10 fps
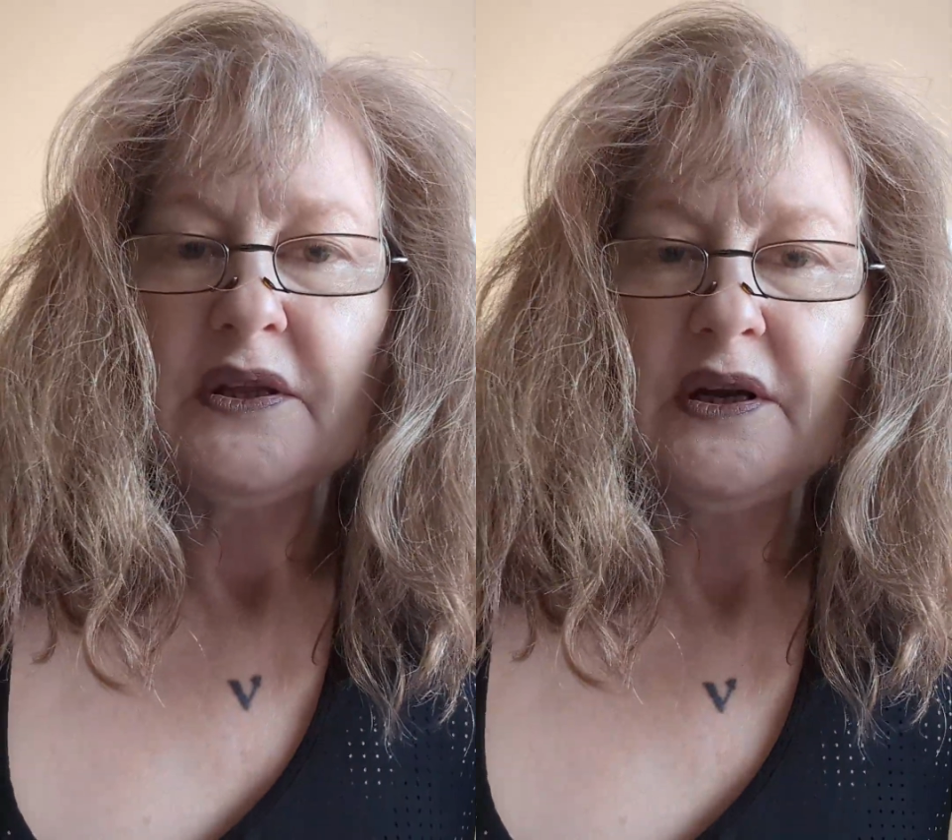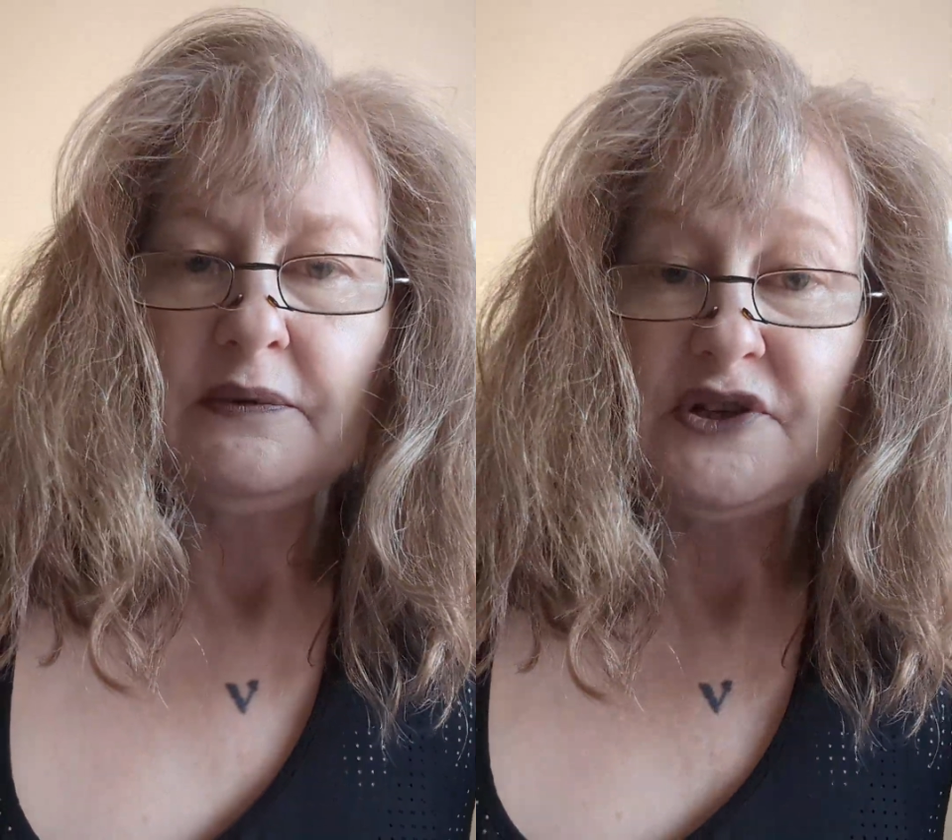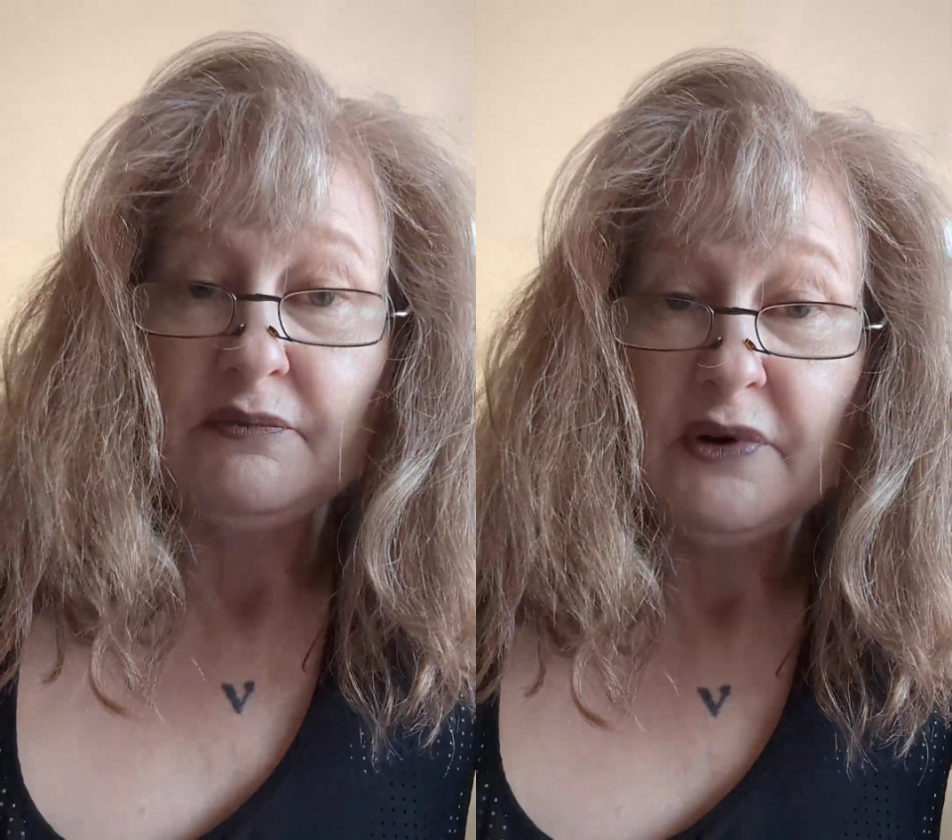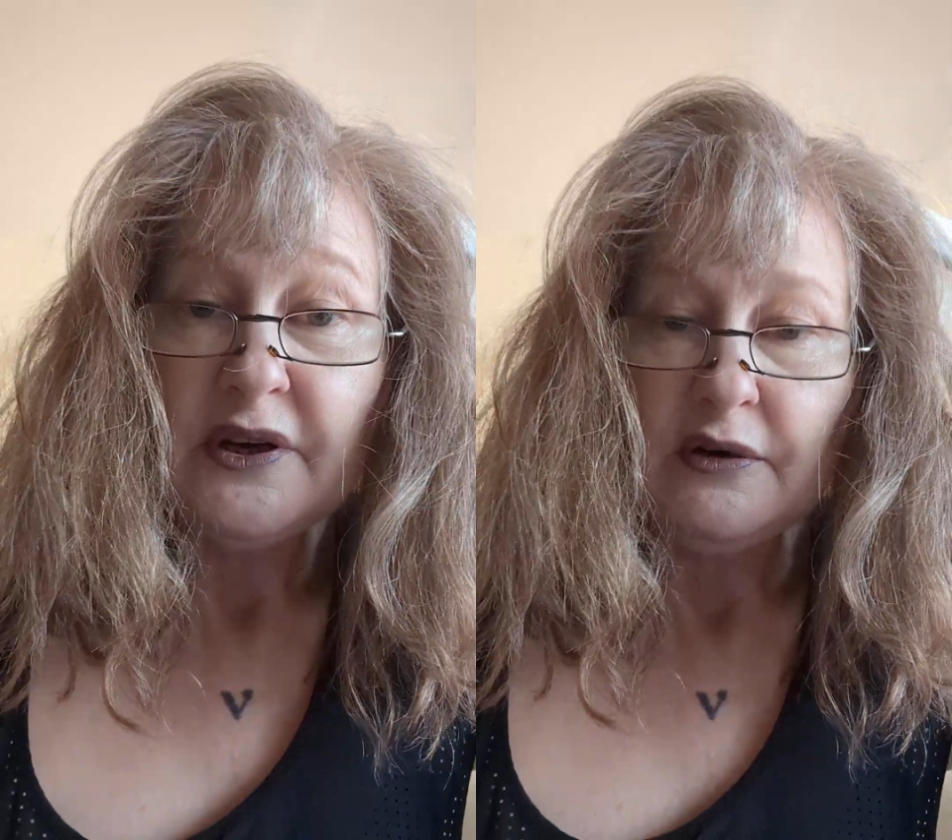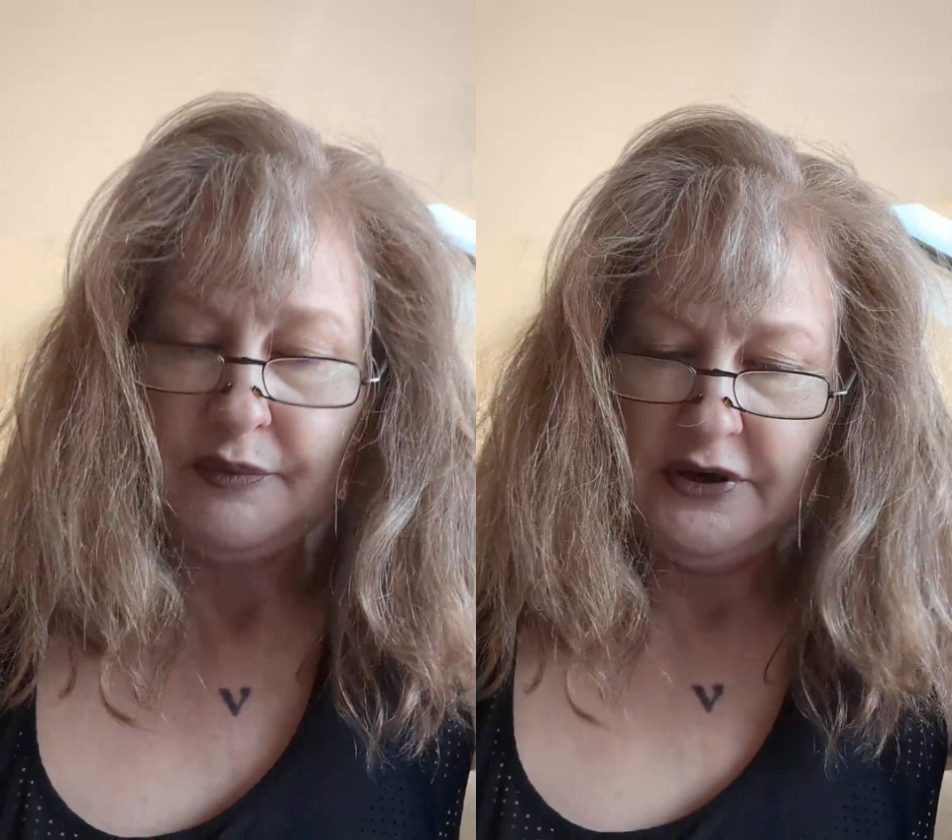that I was in
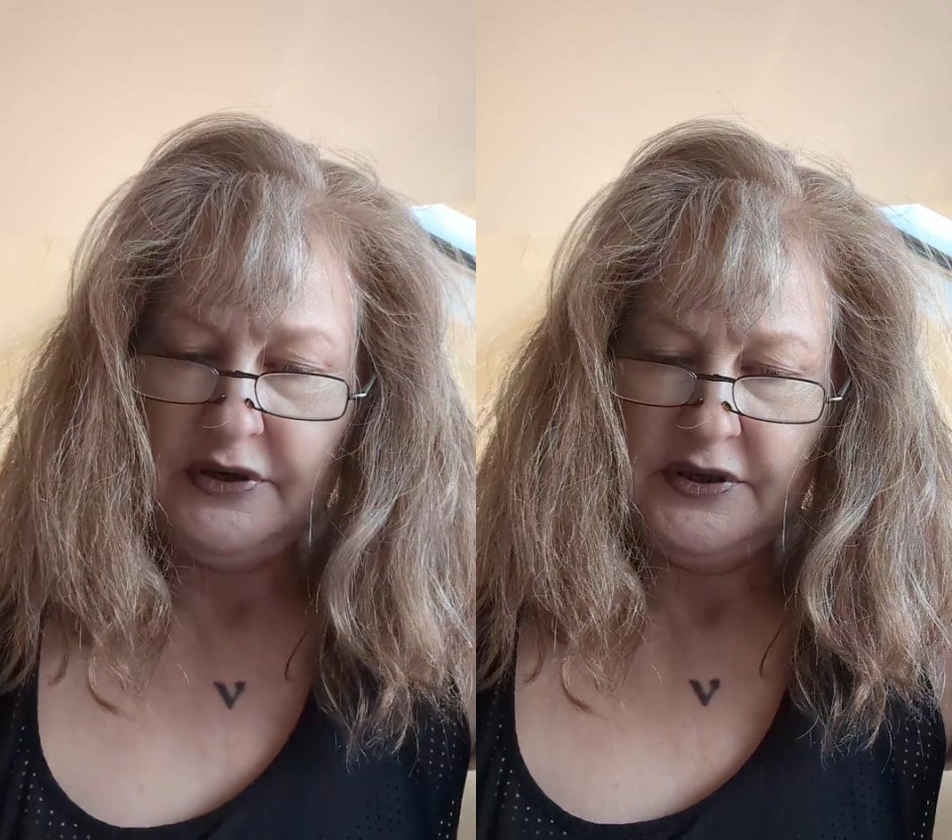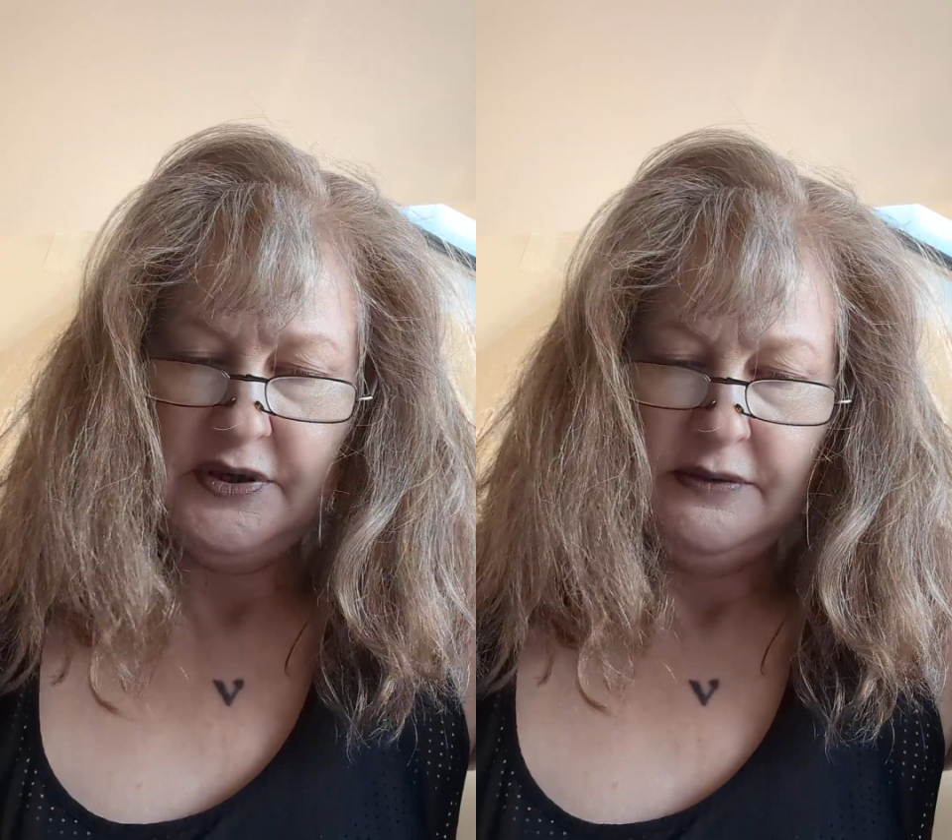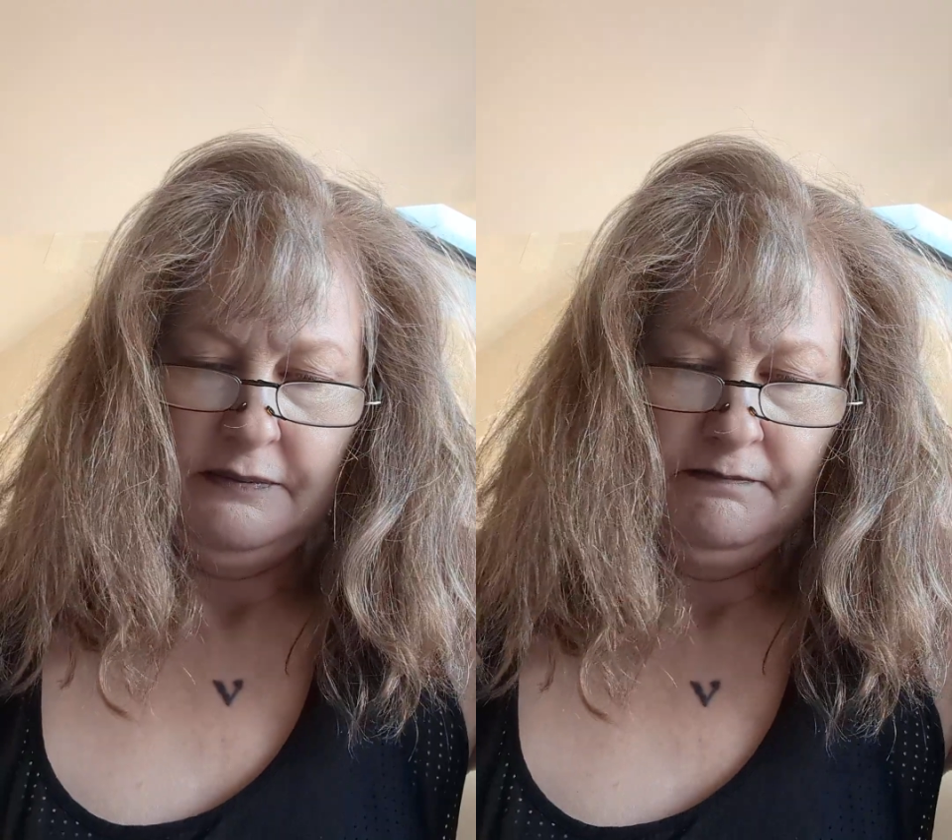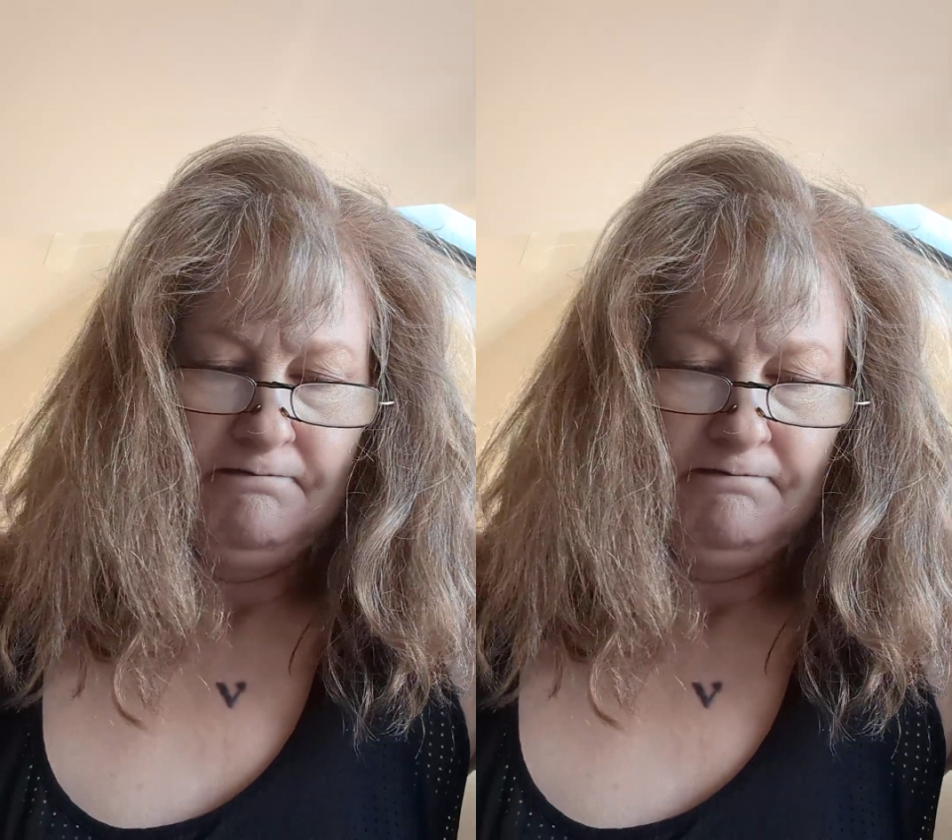modern Paris.